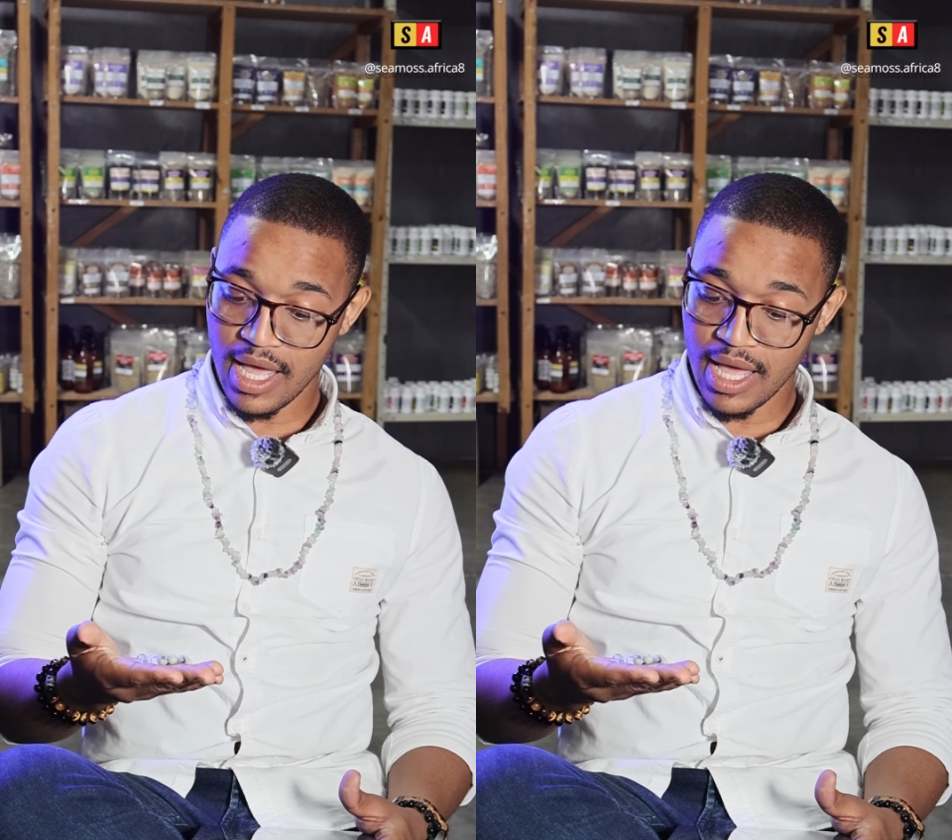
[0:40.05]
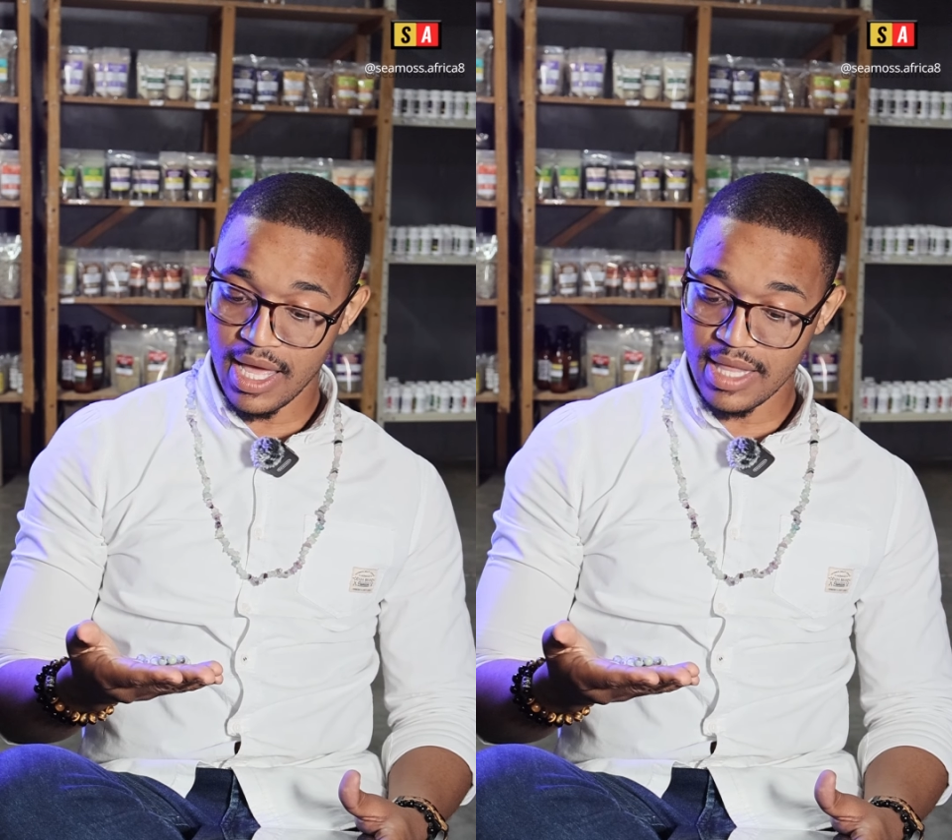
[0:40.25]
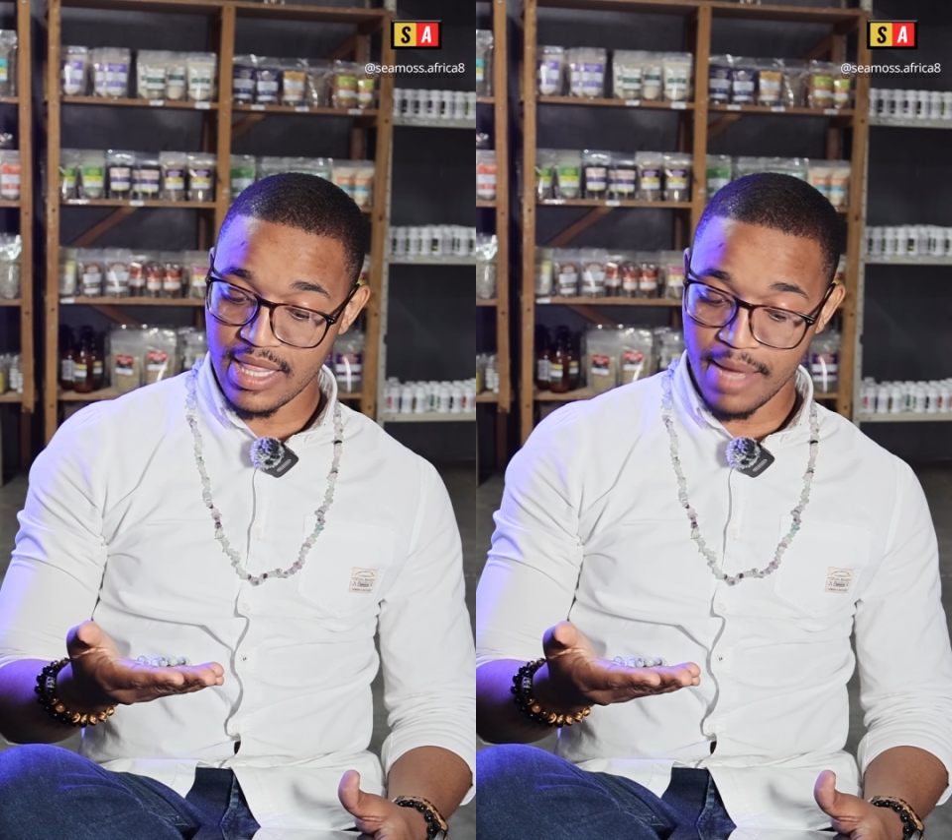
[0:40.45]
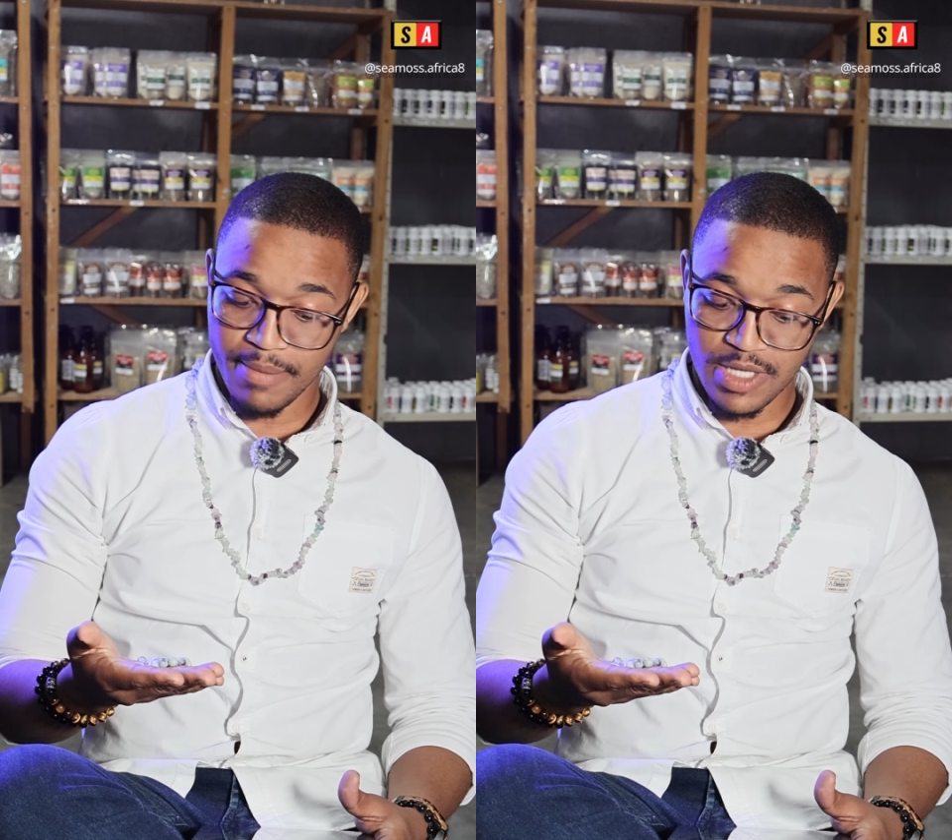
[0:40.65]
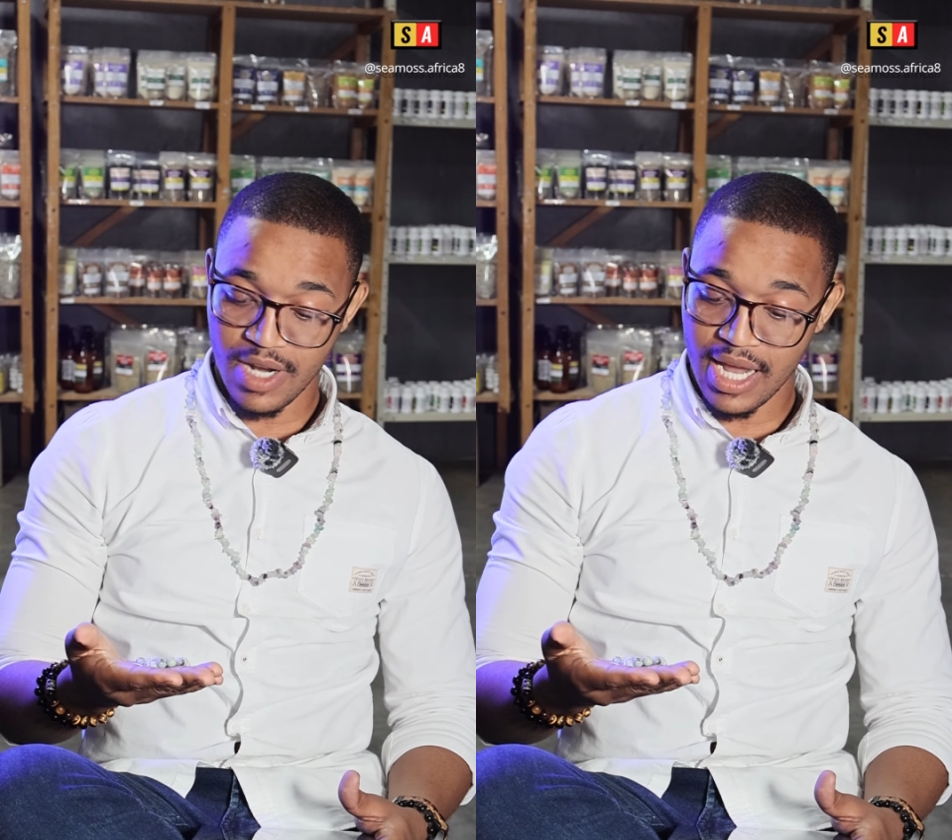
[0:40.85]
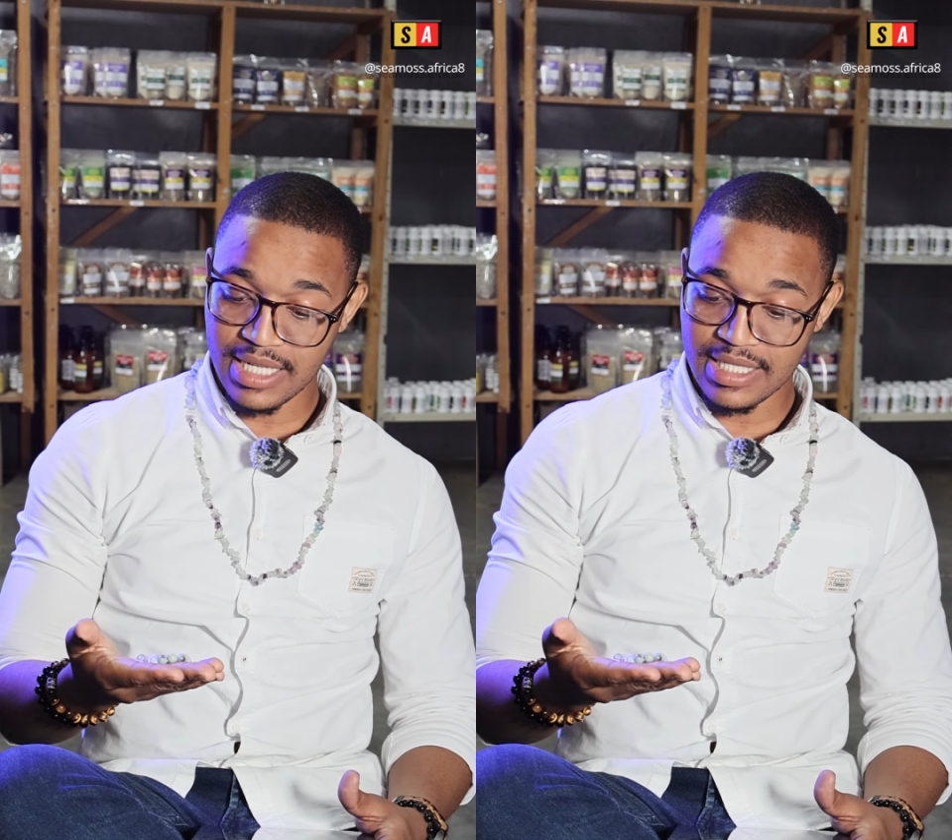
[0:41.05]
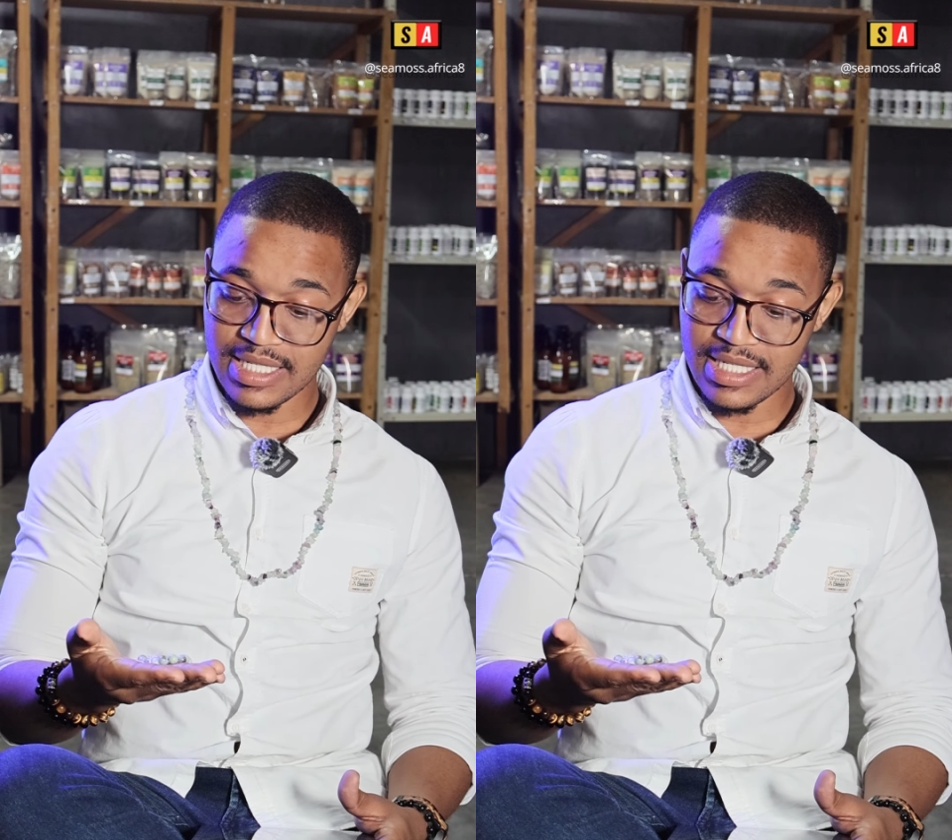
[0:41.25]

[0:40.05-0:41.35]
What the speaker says: the Amazonite,